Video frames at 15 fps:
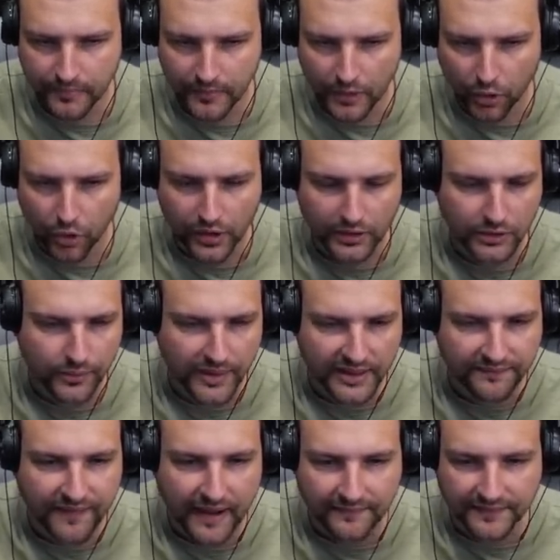or
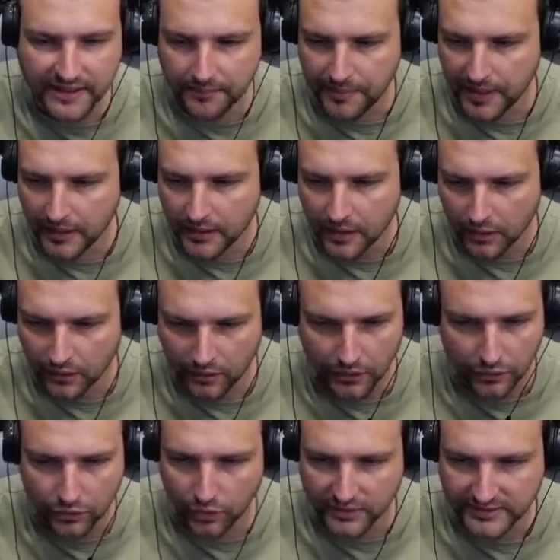25
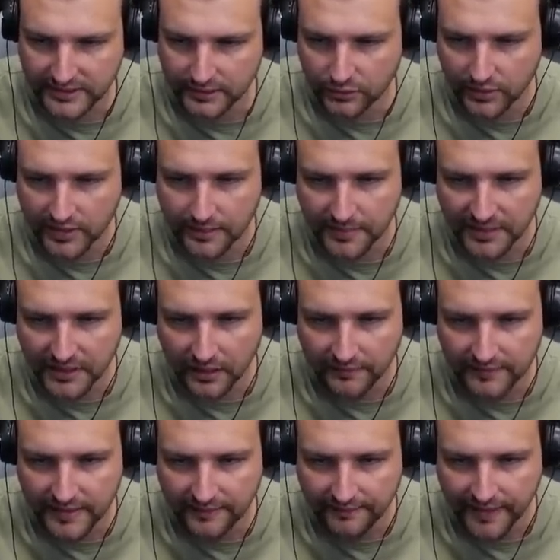TP crossing through the middle
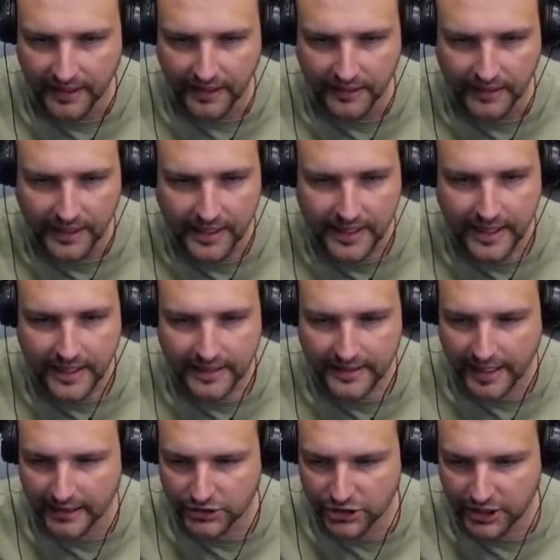of the field.
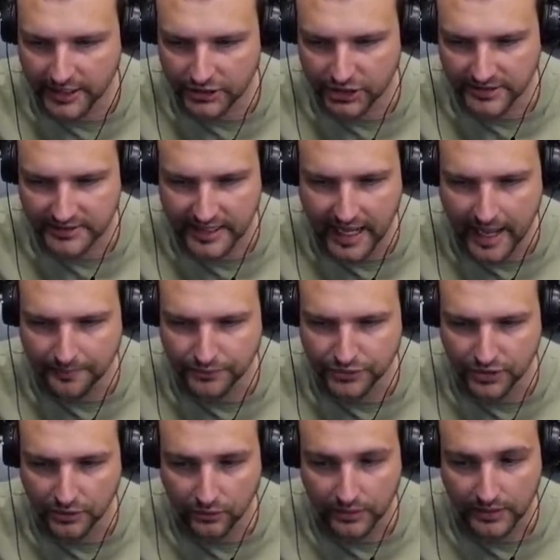That changes
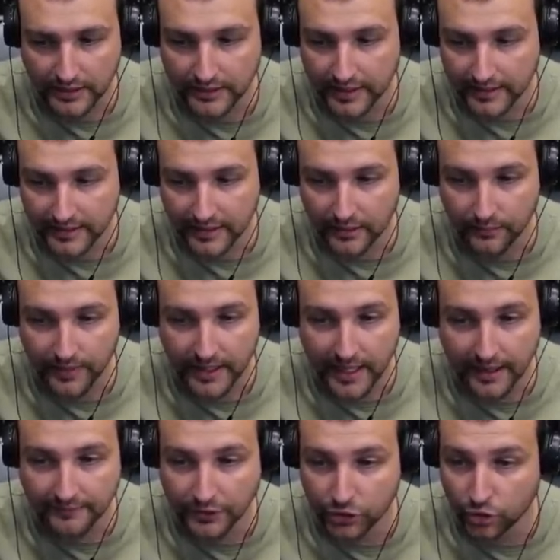absolutely nothing. We
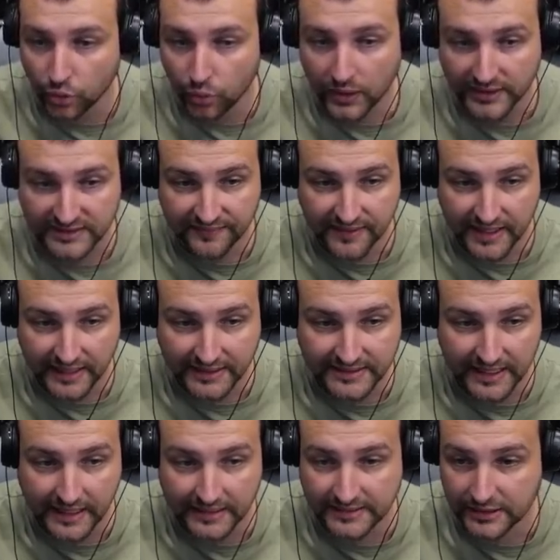have a tourist with
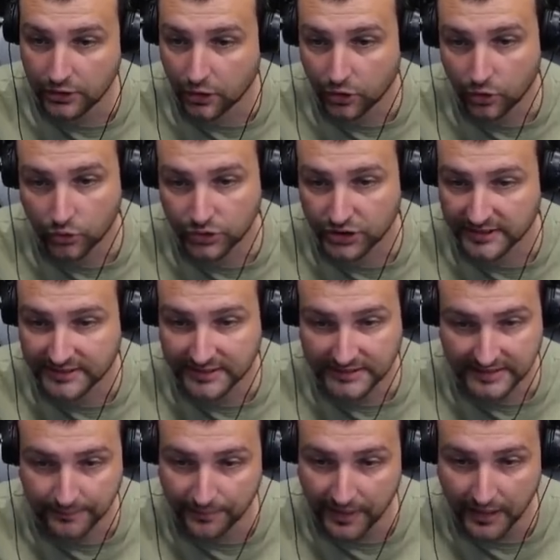Excelsior who just
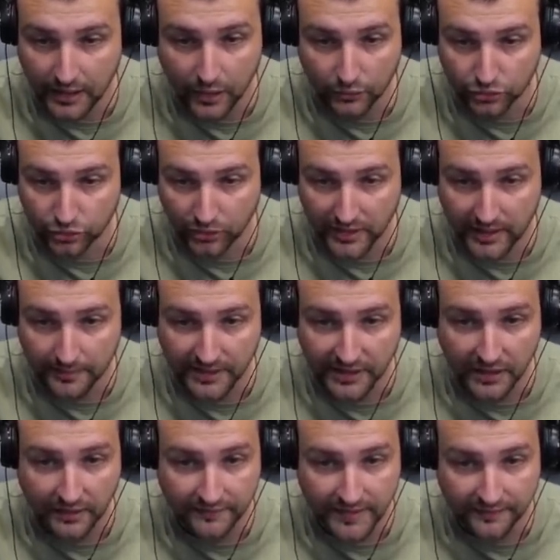simply goes through the
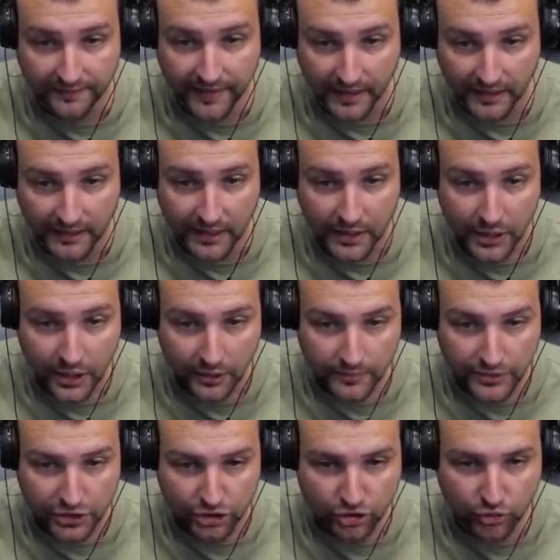middle of the field,
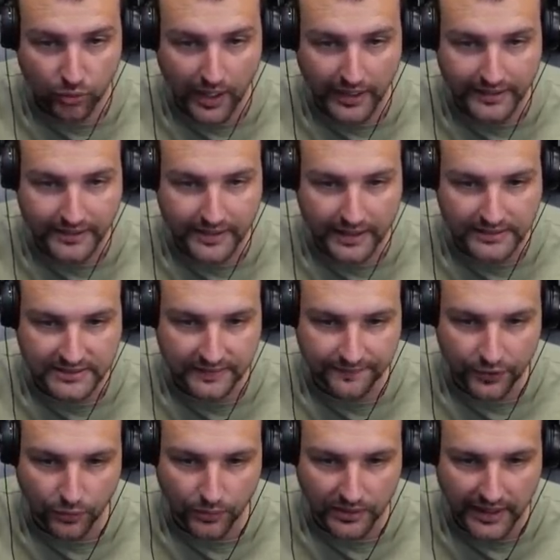which is quite nuts if
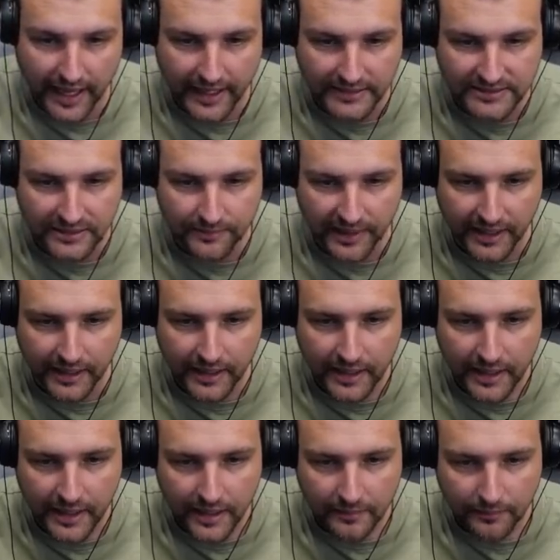you would ask me.
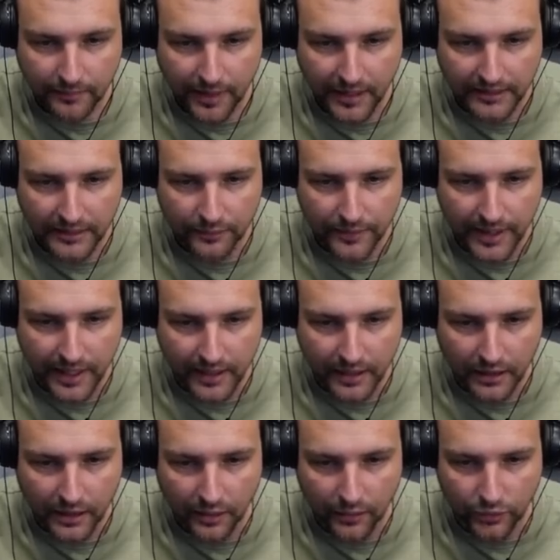But we are
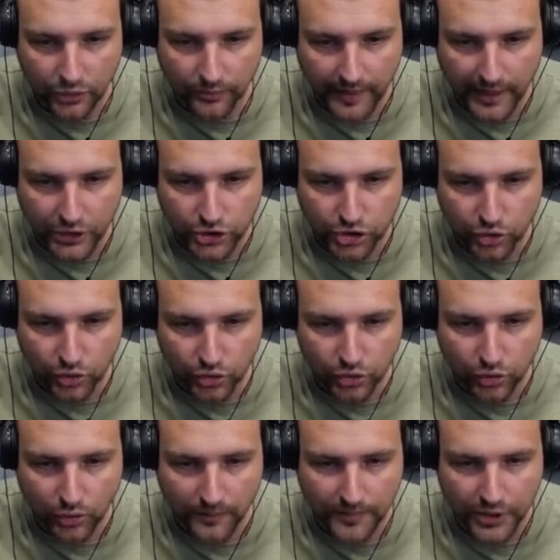going to make sure
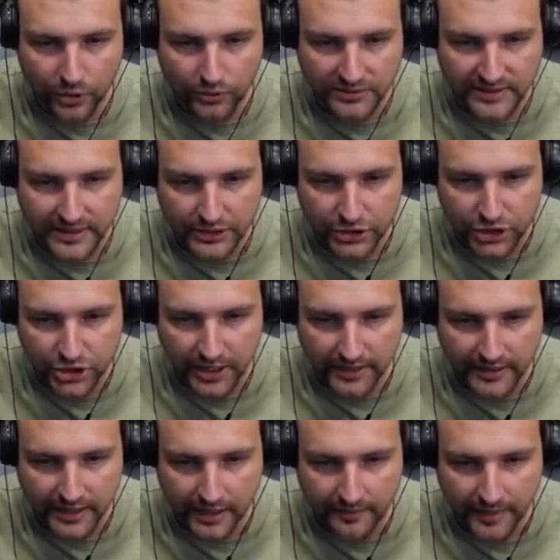to abuse this
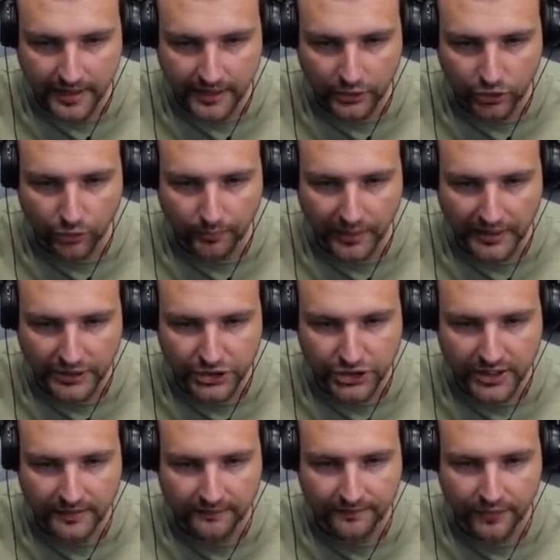gentleman and to punish
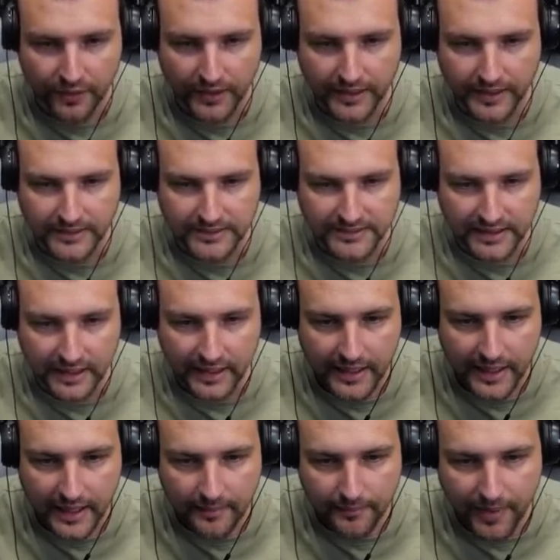him for his
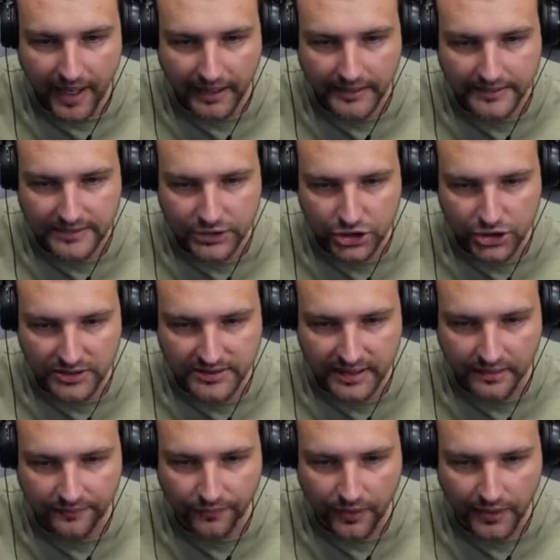bad decisions
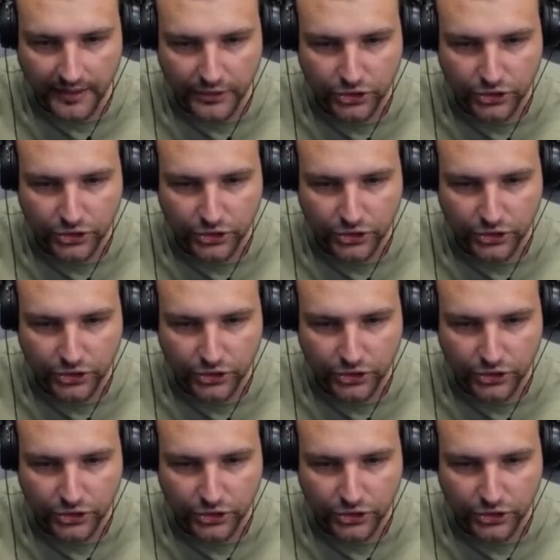and for his